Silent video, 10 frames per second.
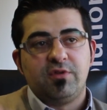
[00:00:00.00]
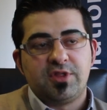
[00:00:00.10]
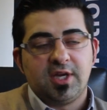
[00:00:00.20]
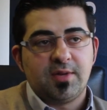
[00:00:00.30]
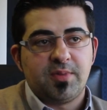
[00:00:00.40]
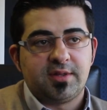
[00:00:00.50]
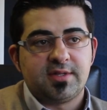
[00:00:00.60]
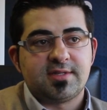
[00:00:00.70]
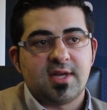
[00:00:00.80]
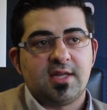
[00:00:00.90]
think about
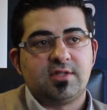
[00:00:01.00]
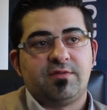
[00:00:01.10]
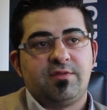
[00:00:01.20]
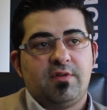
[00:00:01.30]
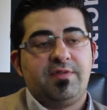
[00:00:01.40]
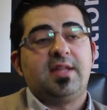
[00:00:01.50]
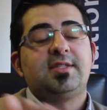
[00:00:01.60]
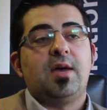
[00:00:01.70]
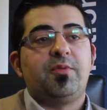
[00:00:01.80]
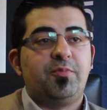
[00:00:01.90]
the size of that
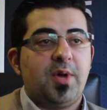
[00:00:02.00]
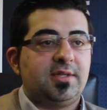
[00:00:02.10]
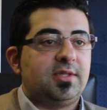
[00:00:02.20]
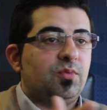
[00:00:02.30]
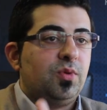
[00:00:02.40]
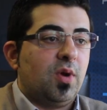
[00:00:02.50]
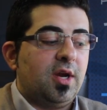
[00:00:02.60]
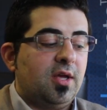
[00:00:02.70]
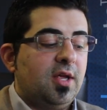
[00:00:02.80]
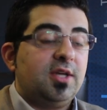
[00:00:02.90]
type of base that we
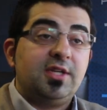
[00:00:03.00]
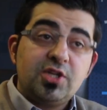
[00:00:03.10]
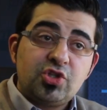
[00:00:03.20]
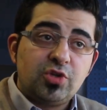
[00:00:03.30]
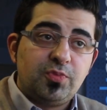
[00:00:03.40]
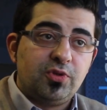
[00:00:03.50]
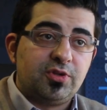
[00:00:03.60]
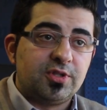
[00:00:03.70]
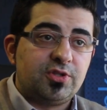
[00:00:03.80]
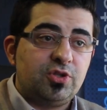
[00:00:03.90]
want to
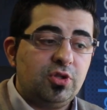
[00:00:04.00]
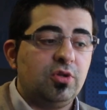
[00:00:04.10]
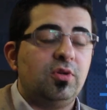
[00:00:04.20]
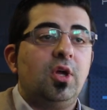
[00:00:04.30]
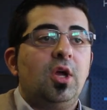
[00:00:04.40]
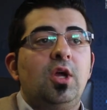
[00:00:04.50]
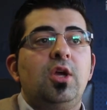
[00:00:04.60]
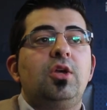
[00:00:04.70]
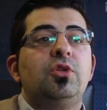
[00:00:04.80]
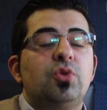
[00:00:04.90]
distribute this to,
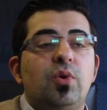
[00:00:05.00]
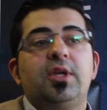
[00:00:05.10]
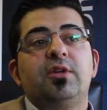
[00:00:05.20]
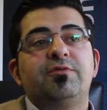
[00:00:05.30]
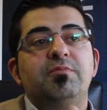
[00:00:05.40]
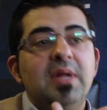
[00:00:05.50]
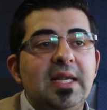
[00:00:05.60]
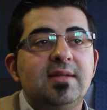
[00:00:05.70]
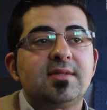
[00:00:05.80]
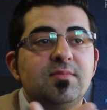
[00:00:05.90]
you're talking of
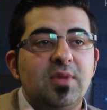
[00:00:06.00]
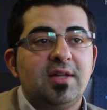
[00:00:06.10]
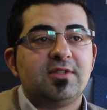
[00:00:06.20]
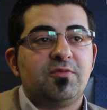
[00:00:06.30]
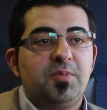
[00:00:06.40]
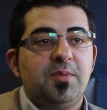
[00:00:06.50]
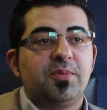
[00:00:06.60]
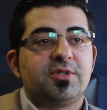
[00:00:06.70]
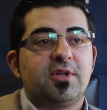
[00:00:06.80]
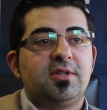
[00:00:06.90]
millions and millions of
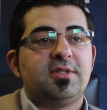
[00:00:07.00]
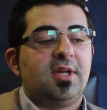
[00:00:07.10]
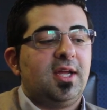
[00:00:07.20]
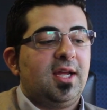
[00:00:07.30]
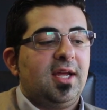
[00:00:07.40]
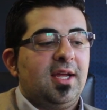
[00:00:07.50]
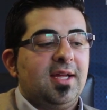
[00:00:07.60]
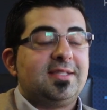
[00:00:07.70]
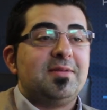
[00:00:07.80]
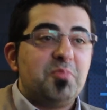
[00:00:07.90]
people. So
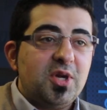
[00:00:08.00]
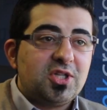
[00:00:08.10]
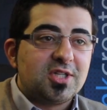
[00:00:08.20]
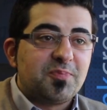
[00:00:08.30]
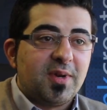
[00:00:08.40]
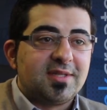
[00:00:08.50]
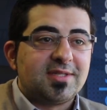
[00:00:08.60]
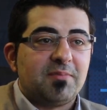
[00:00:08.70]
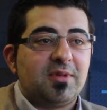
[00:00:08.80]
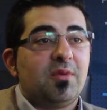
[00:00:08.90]
it's ambitious, but it's
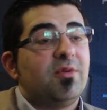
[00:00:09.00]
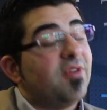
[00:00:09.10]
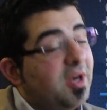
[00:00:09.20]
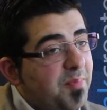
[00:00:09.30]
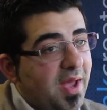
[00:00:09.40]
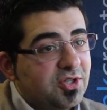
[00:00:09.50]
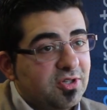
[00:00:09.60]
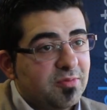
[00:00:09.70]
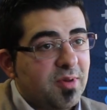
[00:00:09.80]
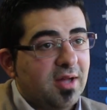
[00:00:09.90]
something that we're very
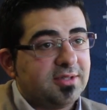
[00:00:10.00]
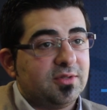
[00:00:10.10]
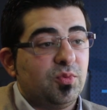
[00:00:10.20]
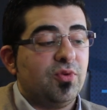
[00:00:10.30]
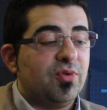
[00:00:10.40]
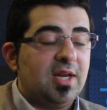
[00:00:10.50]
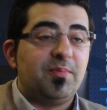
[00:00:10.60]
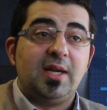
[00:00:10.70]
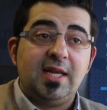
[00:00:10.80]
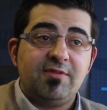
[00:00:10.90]
passionate about, and we really
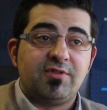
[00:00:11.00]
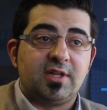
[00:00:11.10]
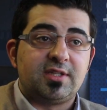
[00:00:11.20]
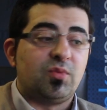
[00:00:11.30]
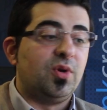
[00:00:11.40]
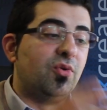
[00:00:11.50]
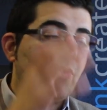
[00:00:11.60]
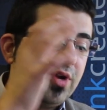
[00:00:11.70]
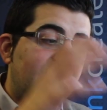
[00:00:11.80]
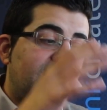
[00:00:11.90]
believe in it, and we
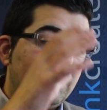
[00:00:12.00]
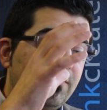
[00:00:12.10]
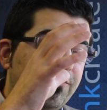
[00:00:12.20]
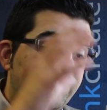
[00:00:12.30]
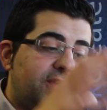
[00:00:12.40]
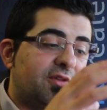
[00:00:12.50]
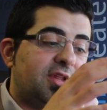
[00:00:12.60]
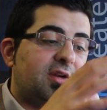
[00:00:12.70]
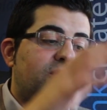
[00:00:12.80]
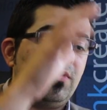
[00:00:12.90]
really feel
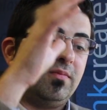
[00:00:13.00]
that